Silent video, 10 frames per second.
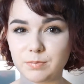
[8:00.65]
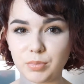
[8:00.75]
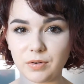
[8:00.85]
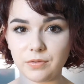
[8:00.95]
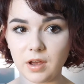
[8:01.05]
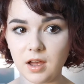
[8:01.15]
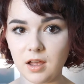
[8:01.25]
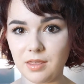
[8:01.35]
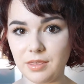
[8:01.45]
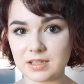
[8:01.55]

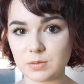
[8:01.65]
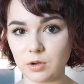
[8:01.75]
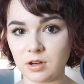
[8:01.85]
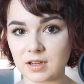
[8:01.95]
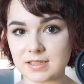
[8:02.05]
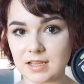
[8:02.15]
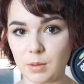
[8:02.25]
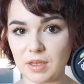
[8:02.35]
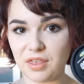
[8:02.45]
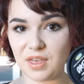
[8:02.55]
prefer this one because it's a
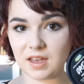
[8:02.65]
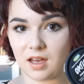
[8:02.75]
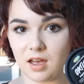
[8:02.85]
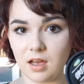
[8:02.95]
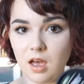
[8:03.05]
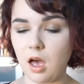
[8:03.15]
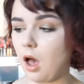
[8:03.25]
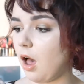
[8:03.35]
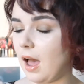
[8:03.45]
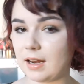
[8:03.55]
little bit thicker,
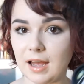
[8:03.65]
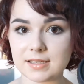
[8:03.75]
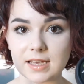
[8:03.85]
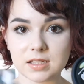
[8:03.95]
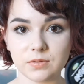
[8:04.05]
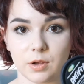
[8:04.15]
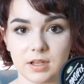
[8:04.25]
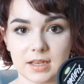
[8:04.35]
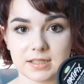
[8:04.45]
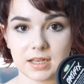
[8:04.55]
and it has
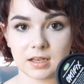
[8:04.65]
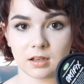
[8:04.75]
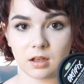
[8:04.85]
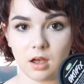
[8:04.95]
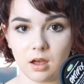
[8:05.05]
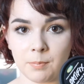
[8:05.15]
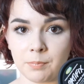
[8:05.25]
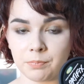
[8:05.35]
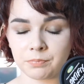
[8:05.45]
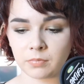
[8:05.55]

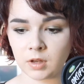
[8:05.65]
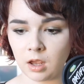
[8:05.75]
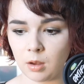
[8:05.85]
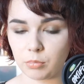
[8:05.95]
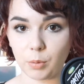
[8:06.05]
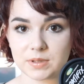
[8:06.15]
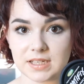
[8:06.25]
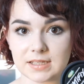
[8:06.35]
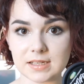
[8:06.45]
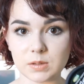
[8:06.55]
exfoliating
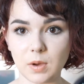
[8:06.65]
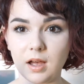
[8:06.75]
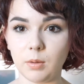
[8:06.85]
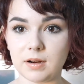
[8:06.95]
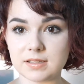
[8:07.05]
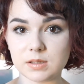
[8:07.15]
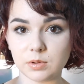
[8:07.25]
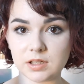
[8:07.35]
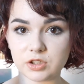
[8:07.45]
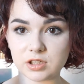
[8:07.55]
properties as well, whereas this
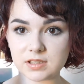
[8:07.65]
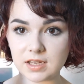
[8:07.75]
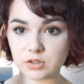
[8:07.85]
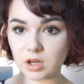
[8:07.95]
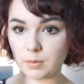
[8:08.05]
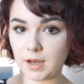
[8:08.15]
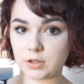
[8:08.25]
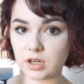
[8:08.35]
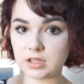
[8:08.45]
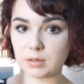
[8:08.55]
one is just a straight up
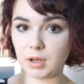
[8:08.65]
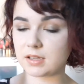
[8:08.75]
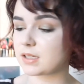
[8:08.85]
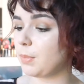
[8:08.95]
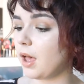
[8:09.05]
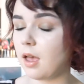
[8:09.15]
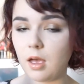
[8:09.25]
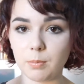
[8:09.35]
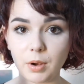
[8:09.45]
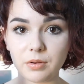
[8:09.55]
hydrating mask. But
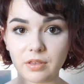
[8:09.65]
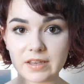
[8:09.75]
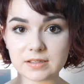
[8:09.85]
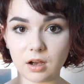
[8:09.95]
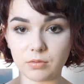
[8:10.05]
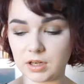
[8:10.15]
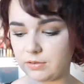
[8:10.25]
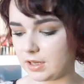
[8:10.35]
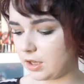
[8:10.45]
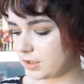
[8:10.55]
both of these are
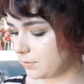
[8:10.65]
really good.